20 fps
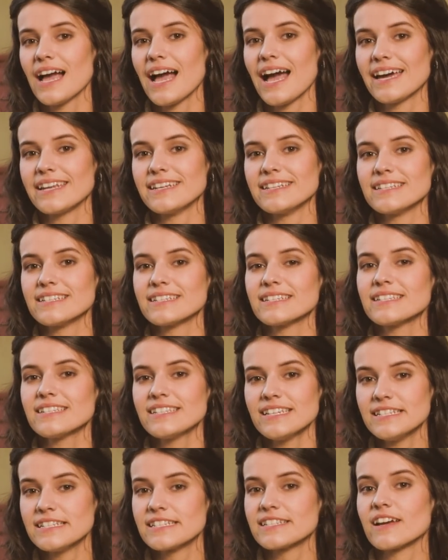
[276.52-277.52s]
And
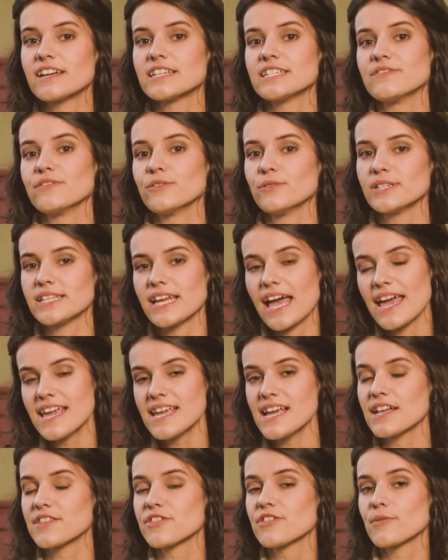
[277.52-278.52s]
since
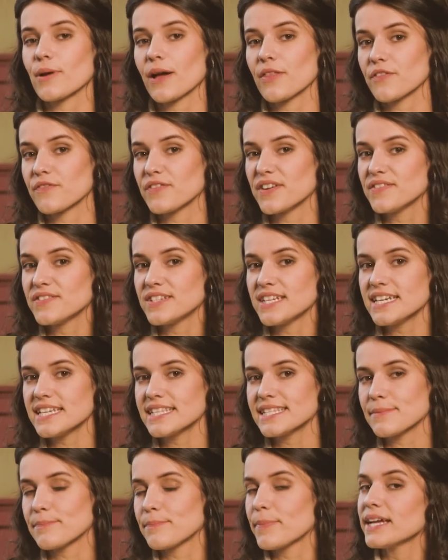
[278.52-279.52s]
1948 and throughout the
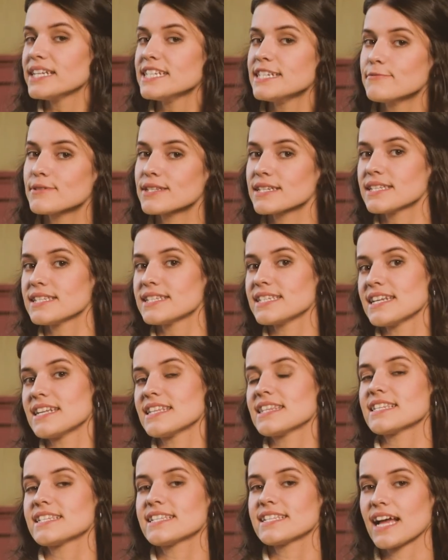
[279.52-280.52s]
50s, Betty was
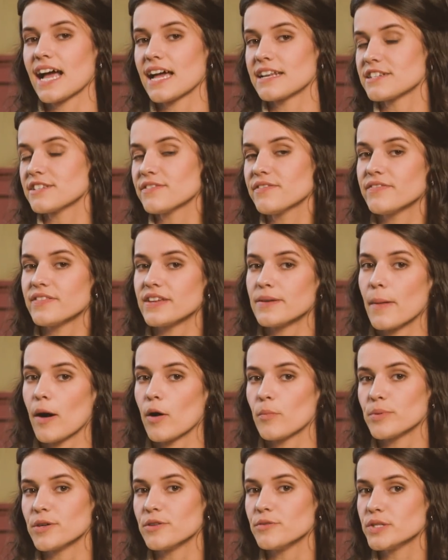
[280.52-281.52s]
considered the standard of
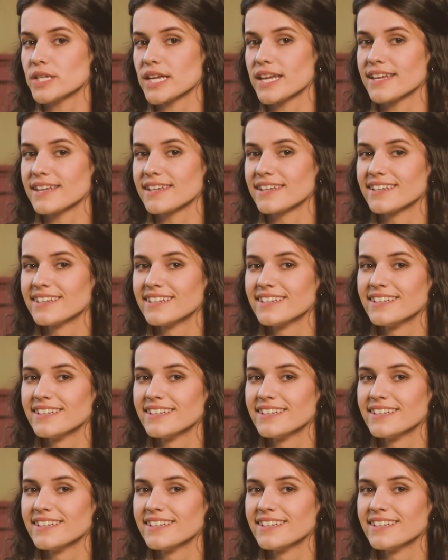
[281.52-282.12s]
female beauty.